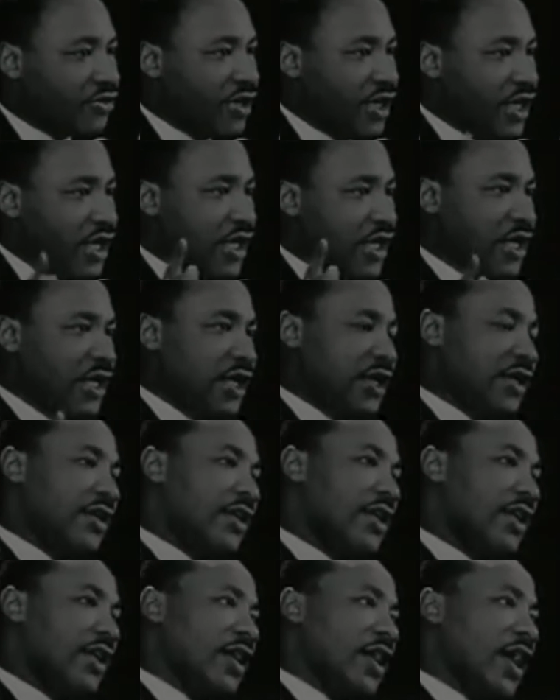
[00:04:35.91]
this
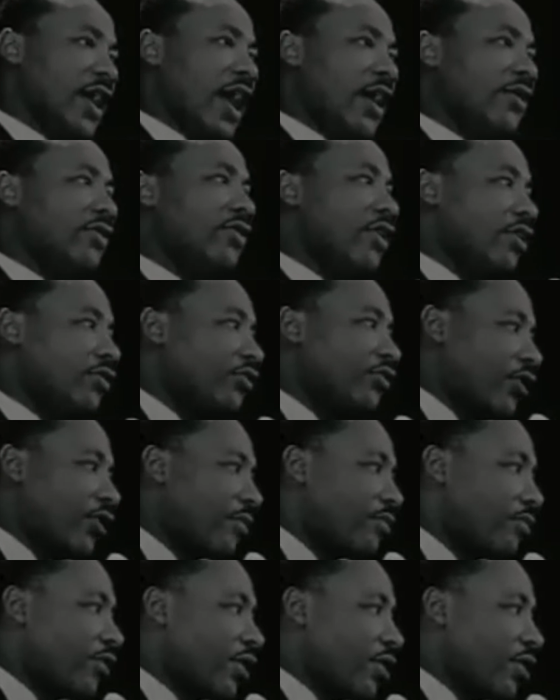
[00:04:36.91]
need and this